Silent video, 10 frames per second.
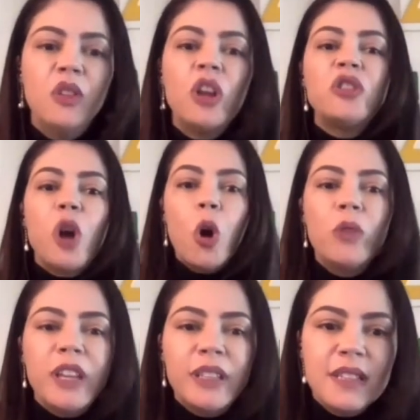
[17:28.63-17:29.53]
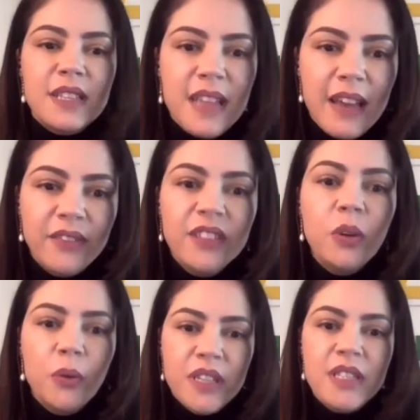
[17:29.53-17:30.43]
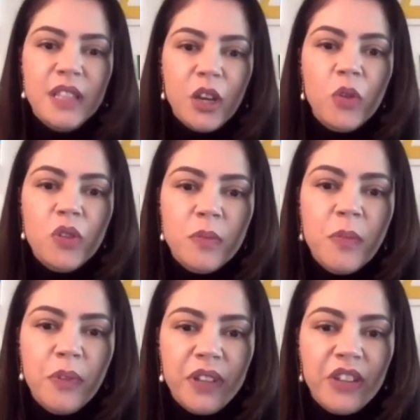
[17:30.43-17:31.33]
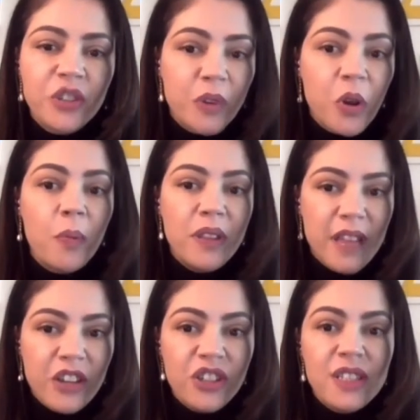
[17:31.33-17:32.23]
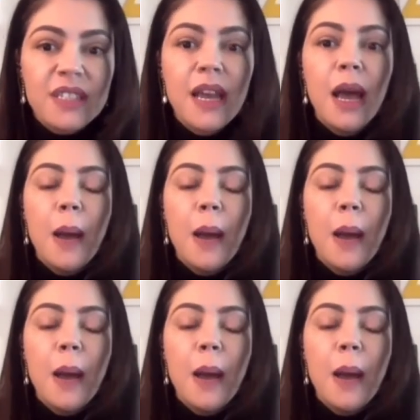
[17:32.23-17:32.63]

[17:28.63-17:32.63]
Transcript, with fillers: not only the seven OECD consumer protection recommendations,